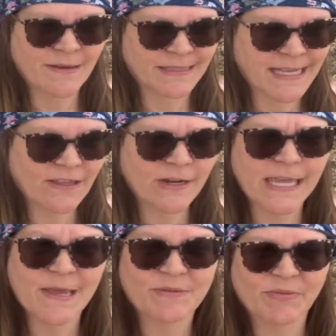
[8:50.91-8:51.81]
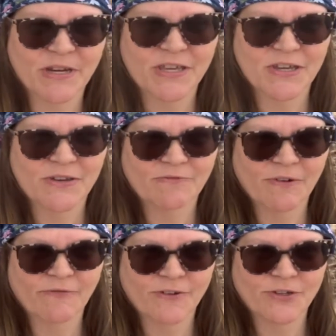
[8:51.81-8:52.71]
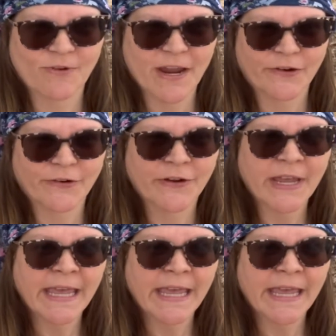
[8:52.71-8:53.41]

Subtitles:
Celery keeps pretty good in the refrigerator.